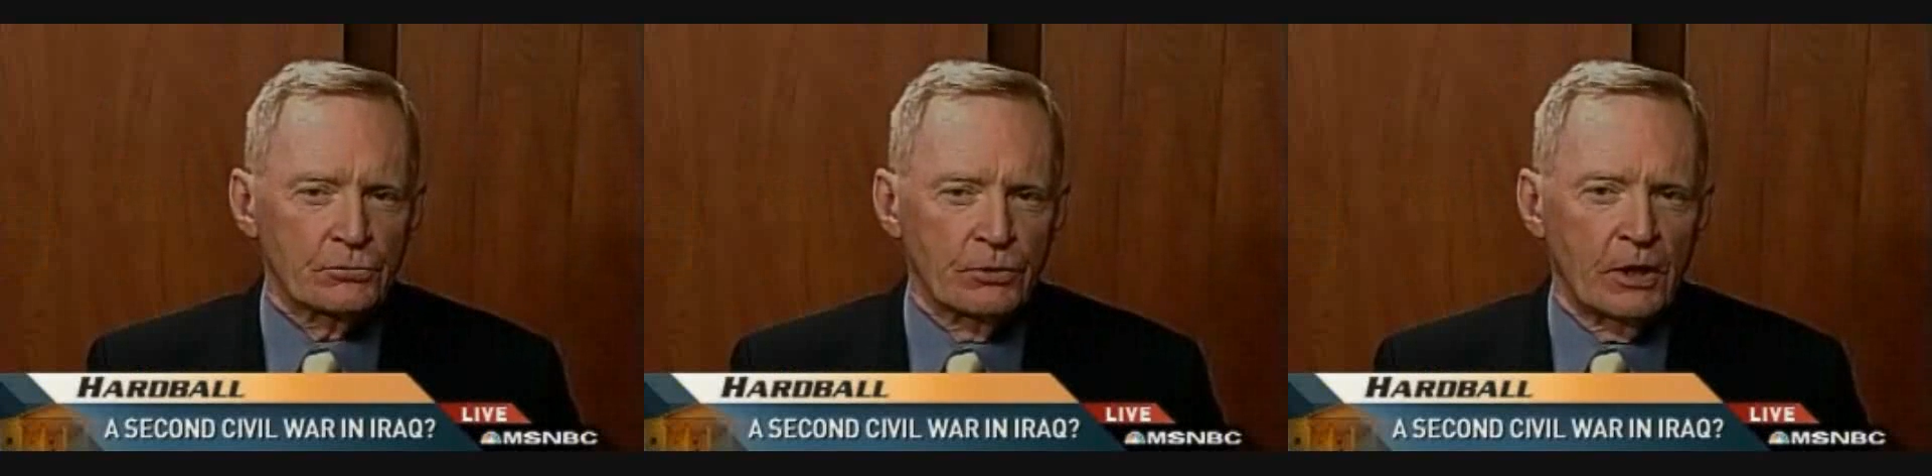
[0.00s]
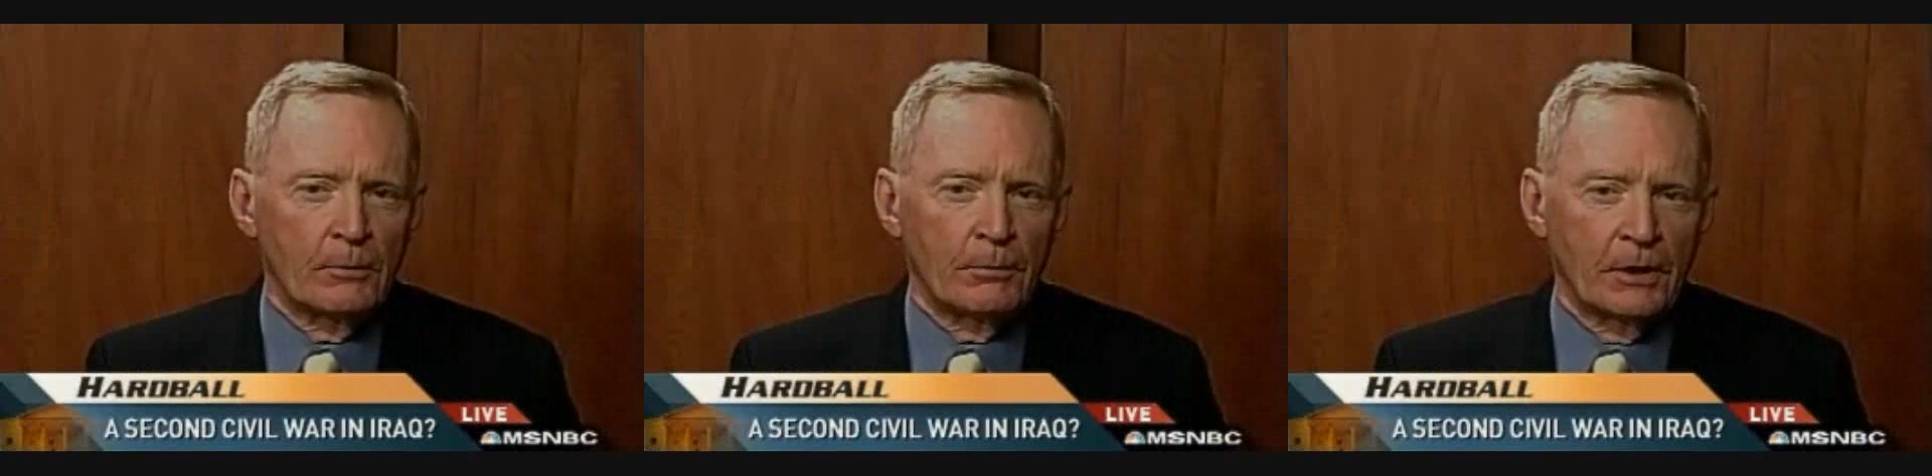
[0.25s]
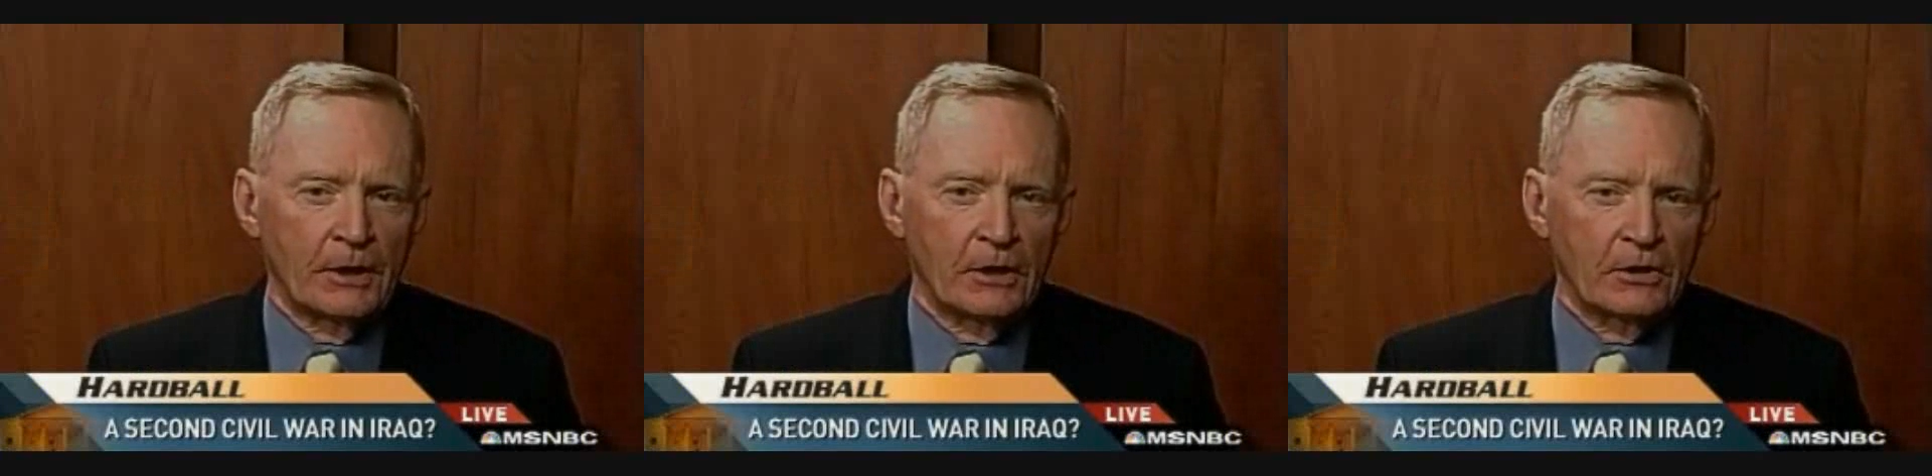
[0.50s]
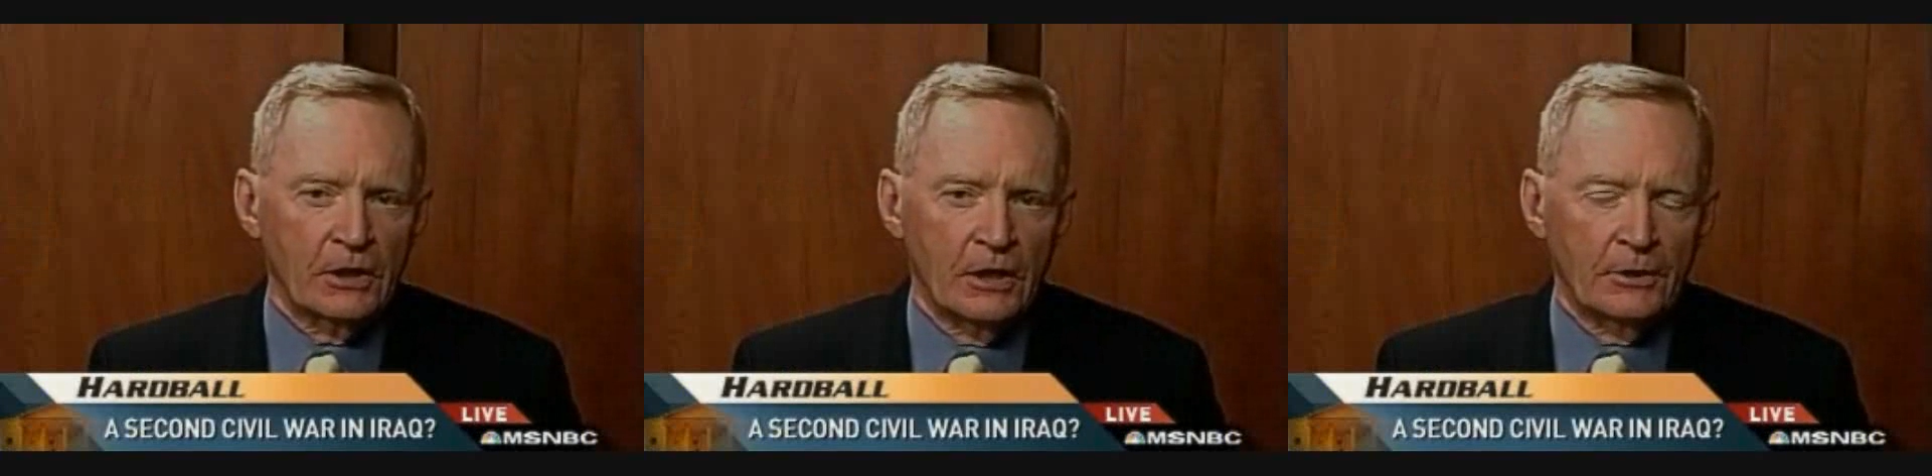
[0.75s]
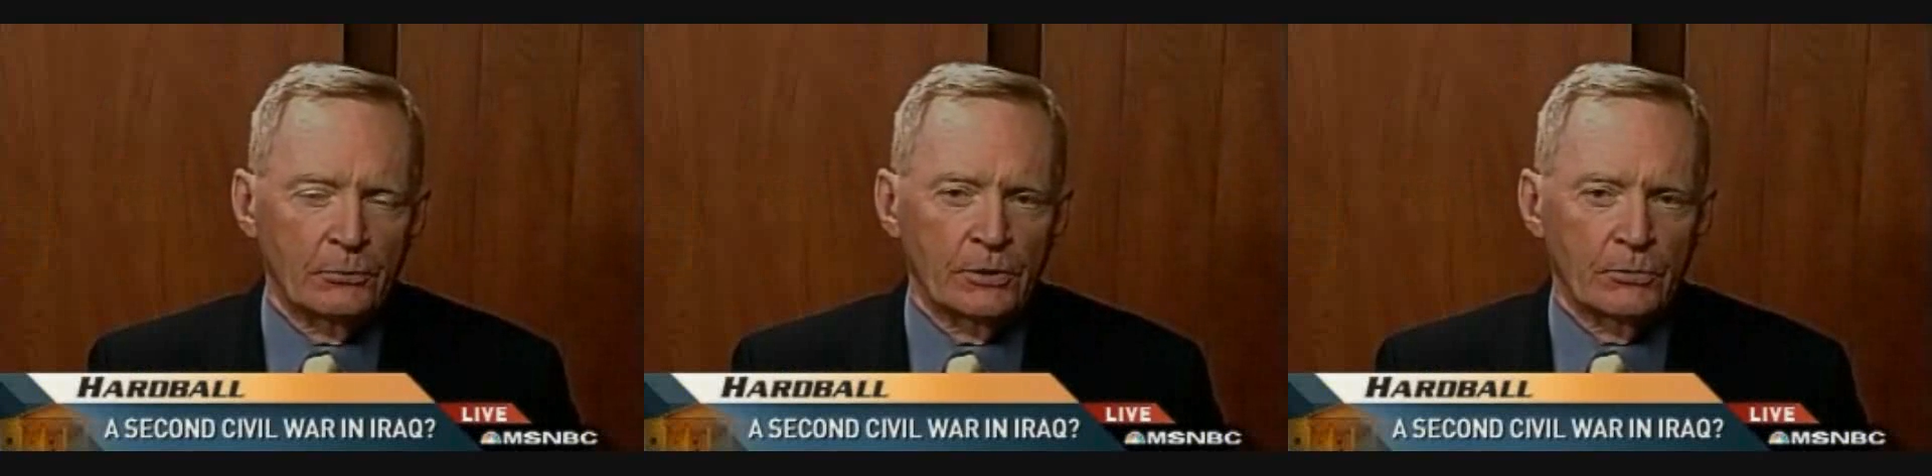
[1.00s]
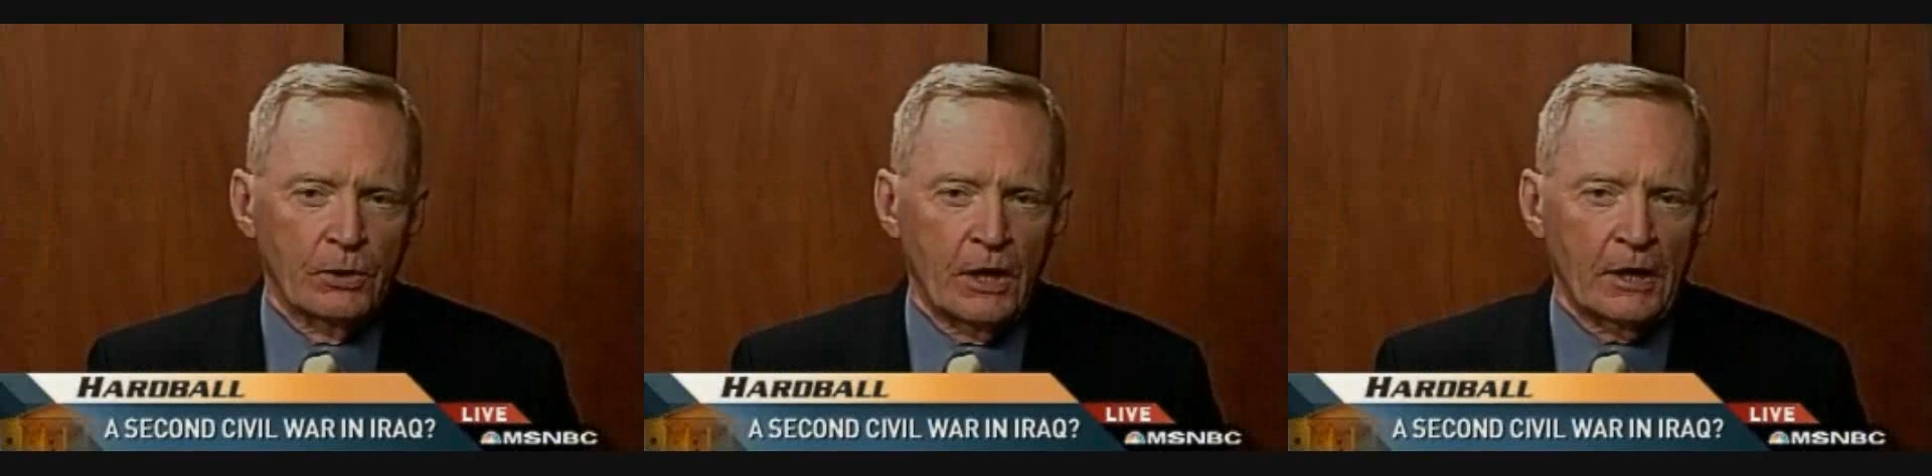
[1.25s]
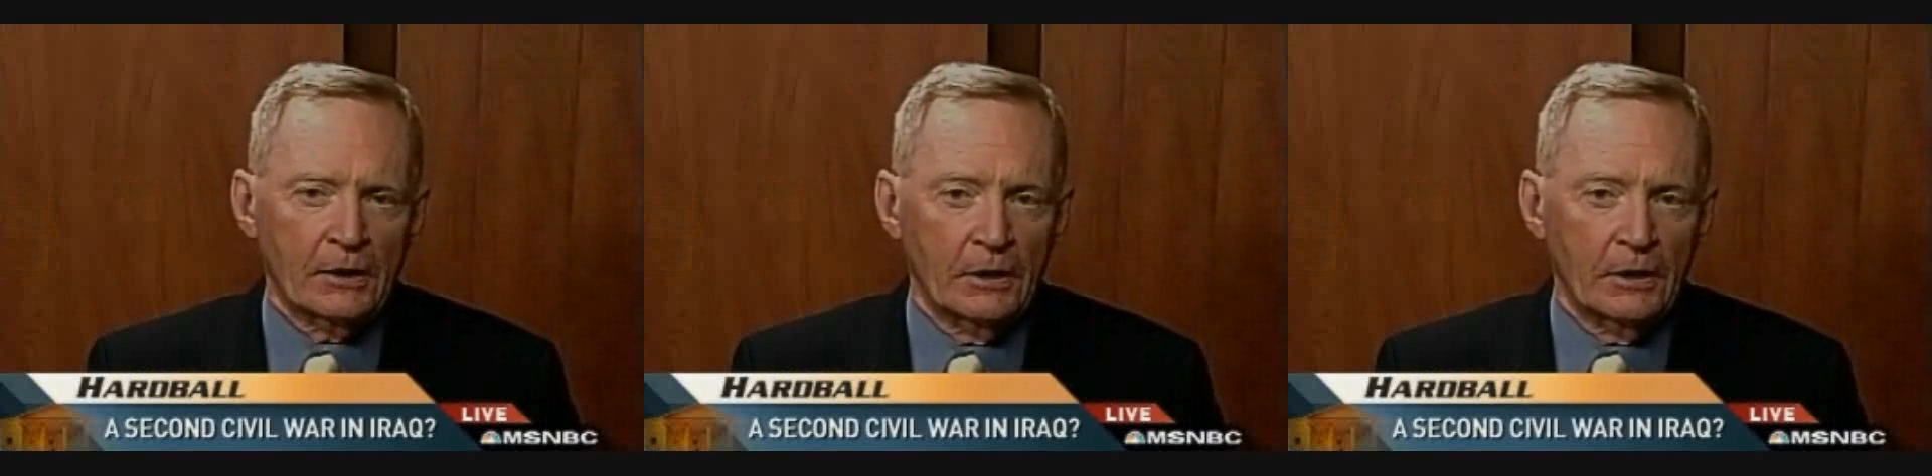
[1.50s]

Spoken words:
around by al-Qaeda in Iraq,